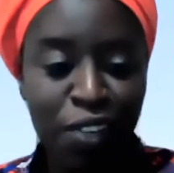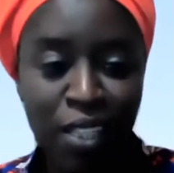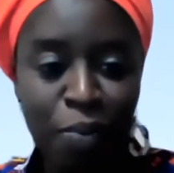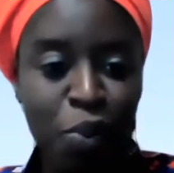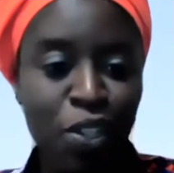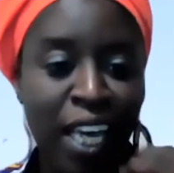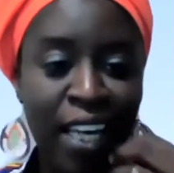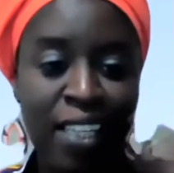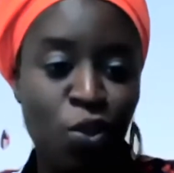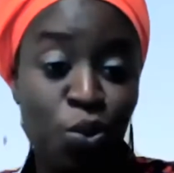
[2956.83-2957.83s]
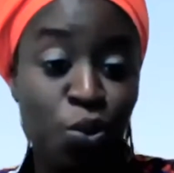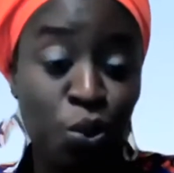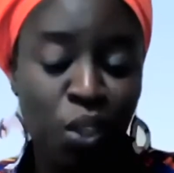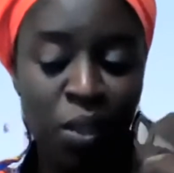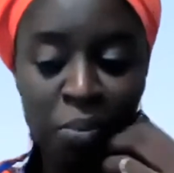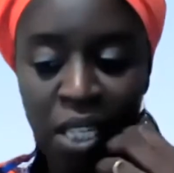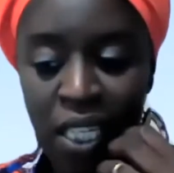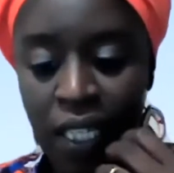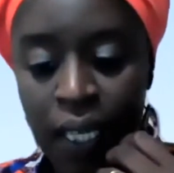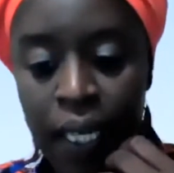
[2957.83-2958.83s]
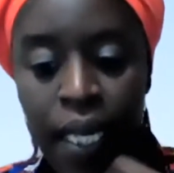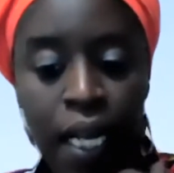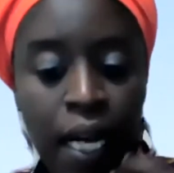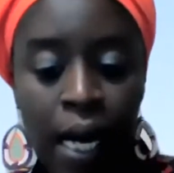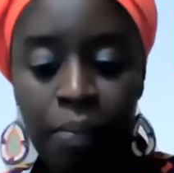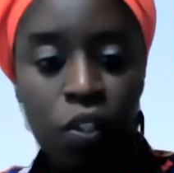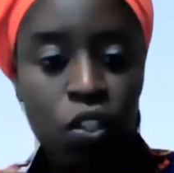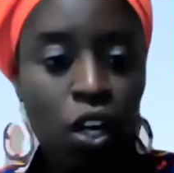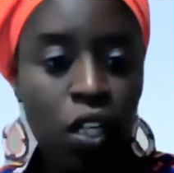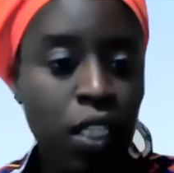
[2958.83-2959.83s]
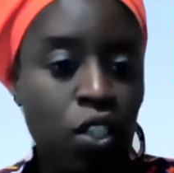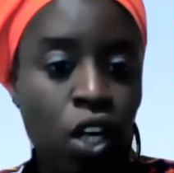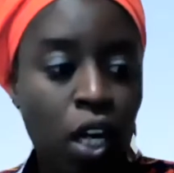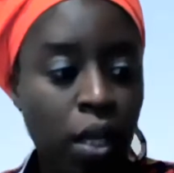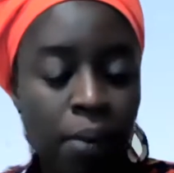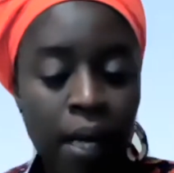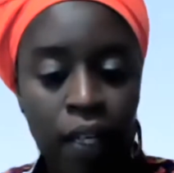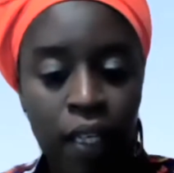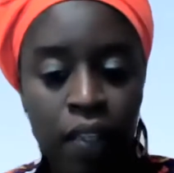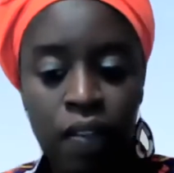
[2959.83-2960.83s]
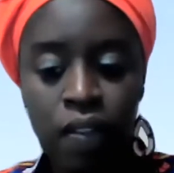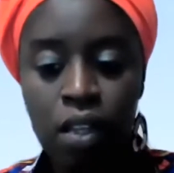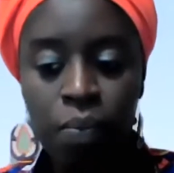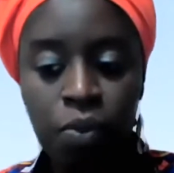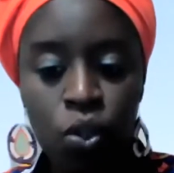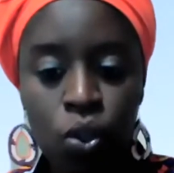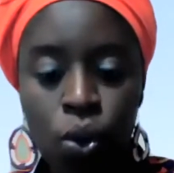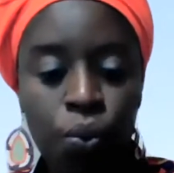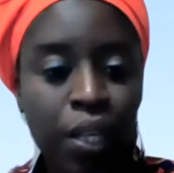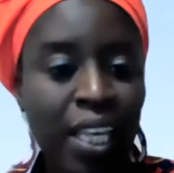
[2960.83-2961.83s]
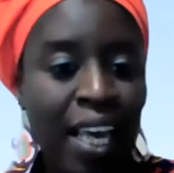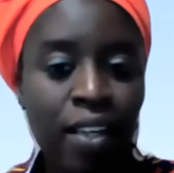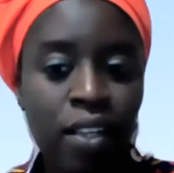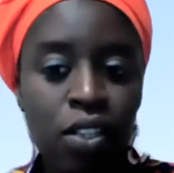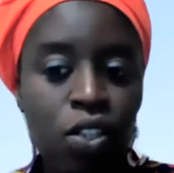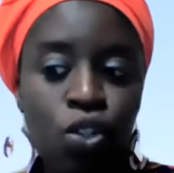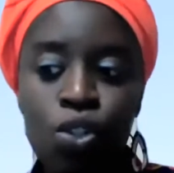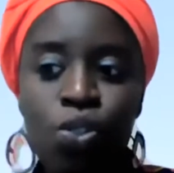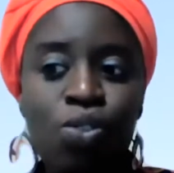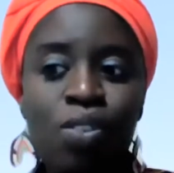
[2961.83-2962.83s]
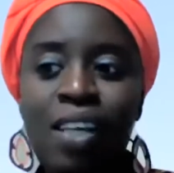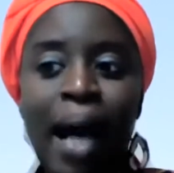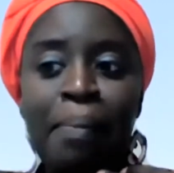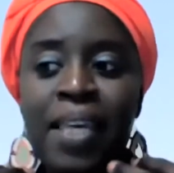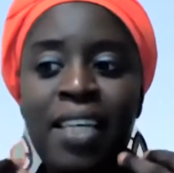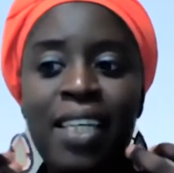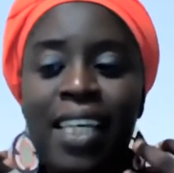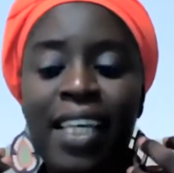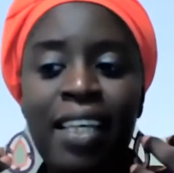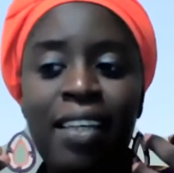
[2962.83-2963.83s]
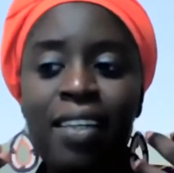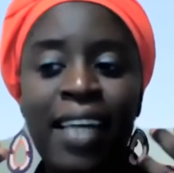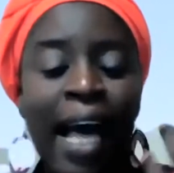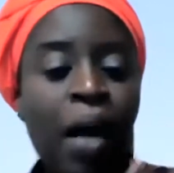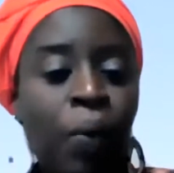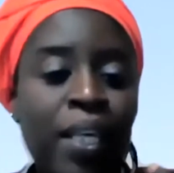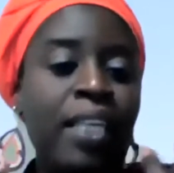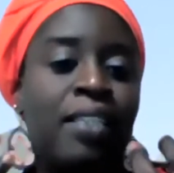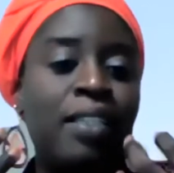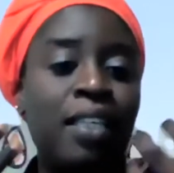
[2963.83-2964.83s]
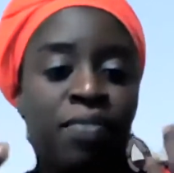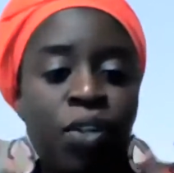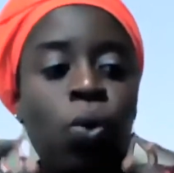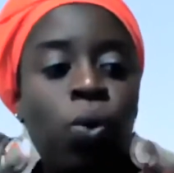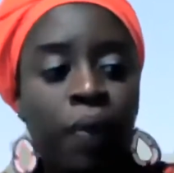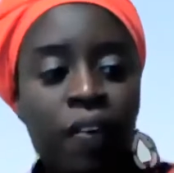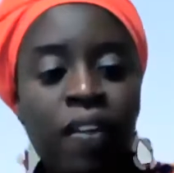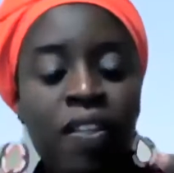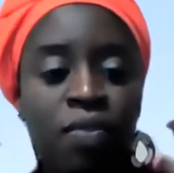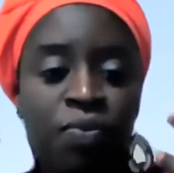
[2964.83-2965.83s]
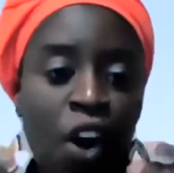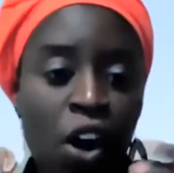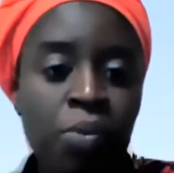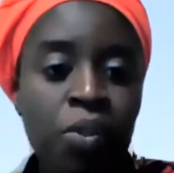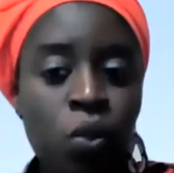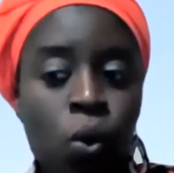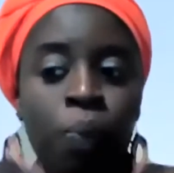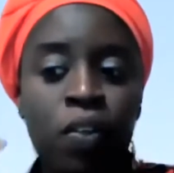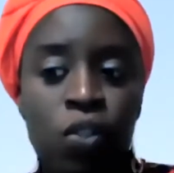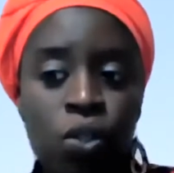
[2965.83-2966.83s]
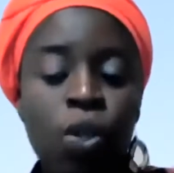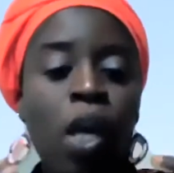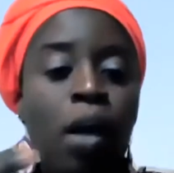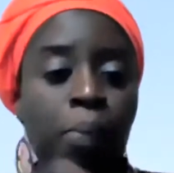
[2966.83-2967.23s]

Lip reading: Facebook and he's on social media. started talking about his story. And I mean, he's even open, his farm is open to